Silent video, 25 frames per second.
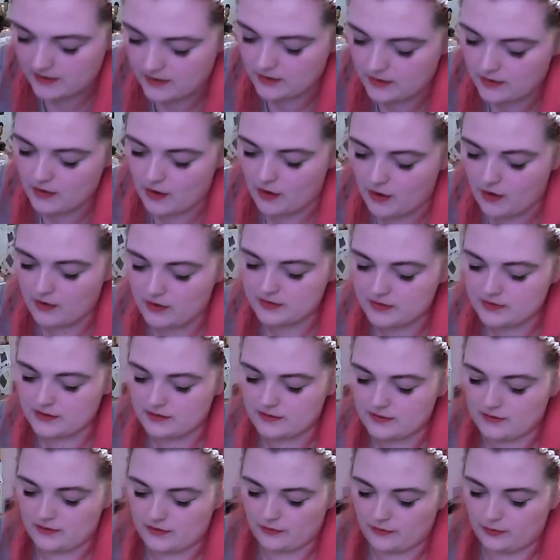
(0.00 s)
got,
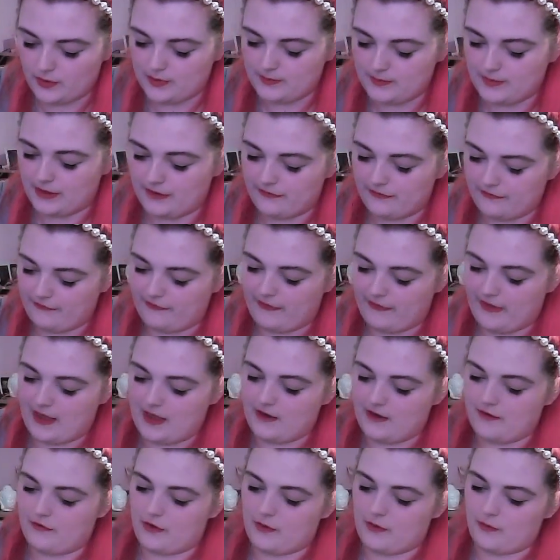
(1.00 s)
because one of my
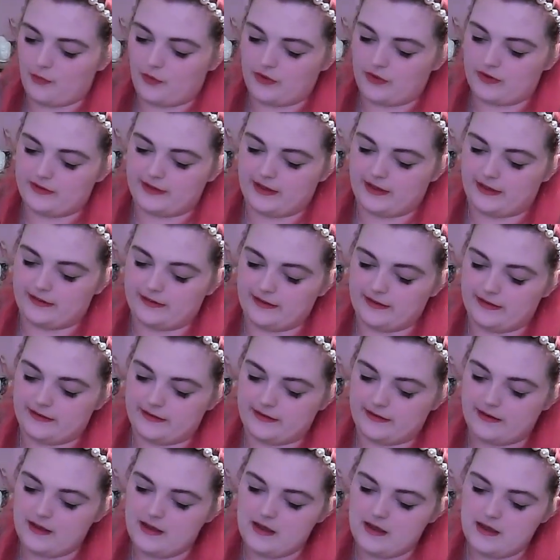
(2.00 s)
favourite princesses
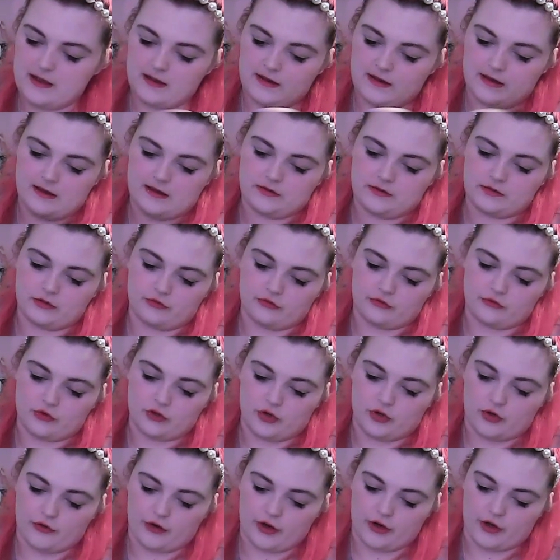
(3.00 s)
is
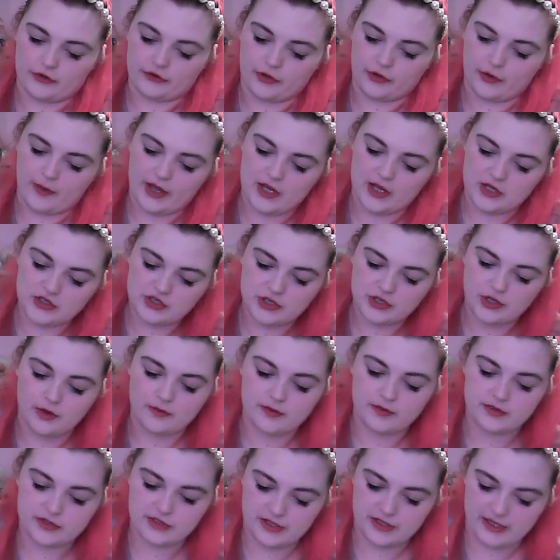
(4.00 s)
Aurora. So as you go
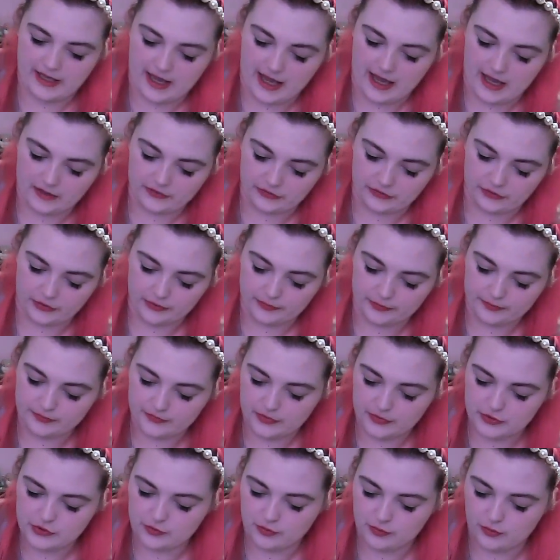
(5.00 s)
into the castle, as
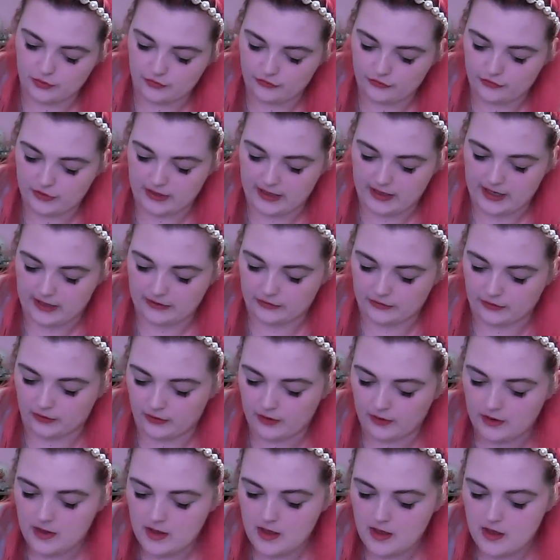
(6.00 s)
you walk through the castle,
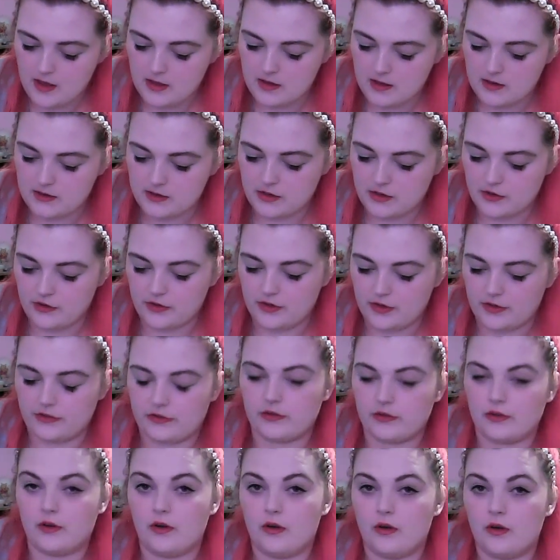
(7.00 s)
there is
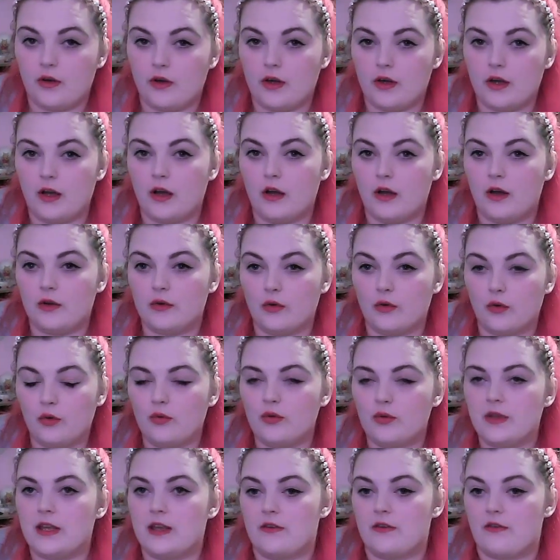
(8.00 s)
an
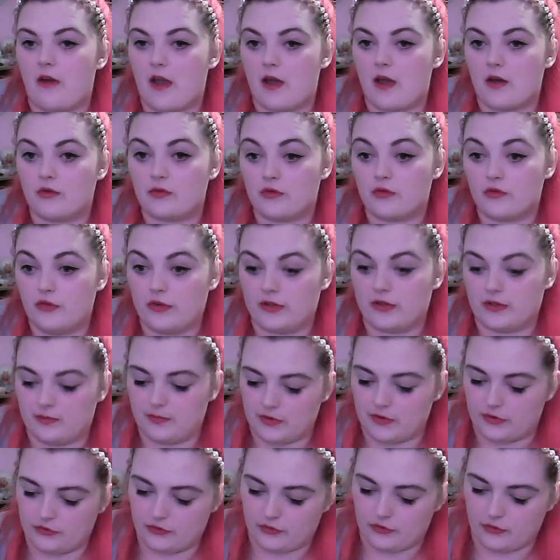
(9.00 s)
all-year-round Christmas
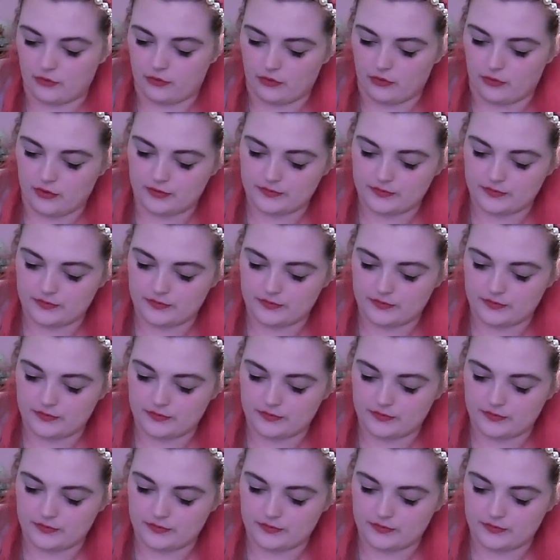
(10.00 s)
store.